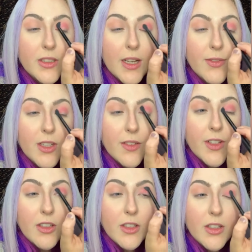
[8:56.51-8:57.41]
after every
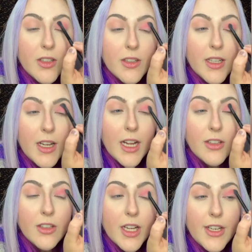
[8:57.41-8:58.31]
eye
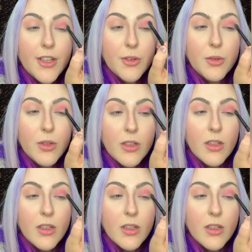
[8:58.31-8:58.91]
look I do.